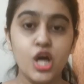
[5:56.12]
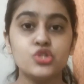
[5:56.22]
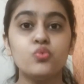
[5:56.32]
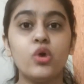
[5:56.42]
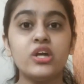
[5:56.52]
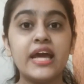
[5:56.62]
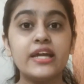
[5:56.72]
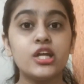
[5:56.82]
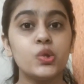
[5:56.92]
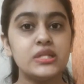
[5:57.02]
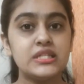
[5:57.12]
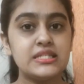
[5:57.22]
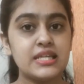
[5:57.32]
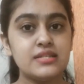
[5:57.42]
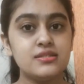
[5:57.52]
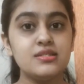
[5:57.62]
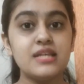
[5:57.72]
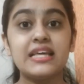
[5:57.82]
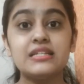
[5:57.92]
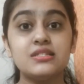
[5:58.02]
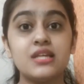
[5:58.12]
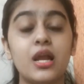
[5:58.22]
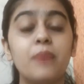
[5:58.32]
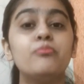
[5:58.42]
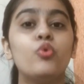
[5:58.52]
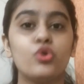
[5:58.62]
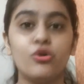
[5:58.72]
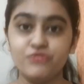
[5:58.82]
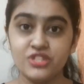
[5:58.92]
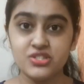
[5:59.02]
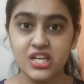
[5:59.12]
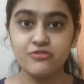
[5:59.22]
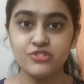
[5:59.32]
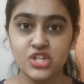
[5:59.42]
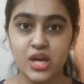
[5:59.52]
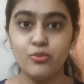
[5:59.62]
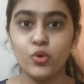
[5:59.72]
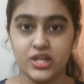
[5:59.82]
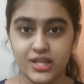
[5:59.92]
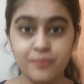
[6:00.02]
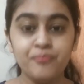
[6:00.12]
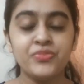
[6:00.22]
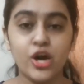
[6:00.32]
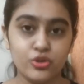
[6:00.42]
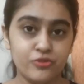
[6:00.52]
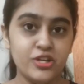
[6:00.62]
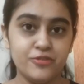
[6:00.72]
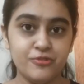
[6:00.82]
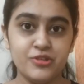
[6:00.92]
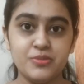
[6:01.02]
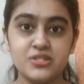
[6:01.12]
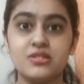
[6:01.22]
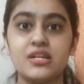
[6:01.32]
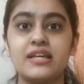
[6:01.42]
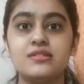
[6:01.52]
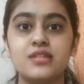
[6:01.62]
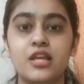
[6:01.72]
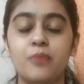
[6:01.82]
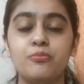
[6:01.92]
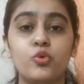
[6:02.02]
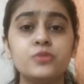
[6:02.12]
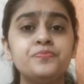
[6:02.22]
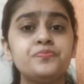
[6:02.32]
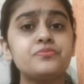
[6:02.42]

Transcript: So what I can do in this case is I can sell up more of the stake which I am holding. Out of that 50%, I can sell up more.